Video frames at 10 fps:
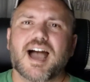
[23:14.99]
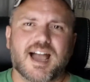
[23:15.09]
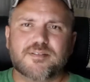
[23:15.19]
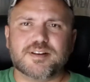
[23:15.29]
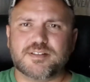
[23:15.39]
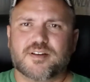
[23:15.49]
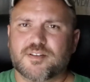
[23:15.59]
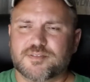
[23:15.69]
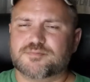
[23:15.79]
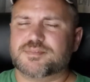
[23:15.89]
I want to
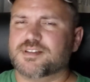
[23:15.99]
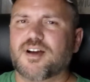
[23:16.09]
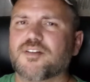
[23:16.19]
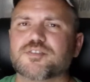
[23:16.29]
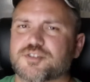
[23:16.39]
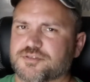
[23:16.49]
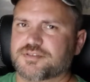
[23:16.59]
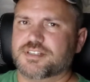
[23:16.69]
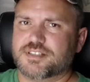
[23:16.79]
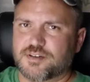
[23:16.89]
know all the
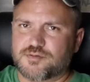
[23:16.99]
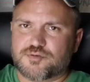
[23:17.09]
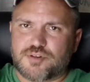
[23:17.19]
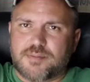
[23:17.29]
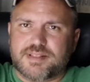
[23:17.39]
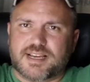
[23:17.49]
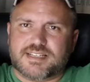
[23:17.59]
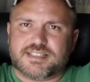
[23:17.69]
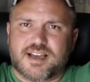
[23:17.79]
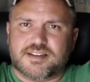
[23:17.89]
juice. So drop it
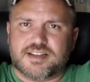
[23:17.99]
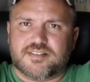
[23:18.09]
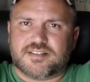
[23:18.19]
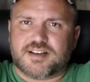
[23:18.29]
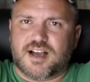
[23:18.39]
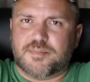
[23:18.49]
like it's hot down in the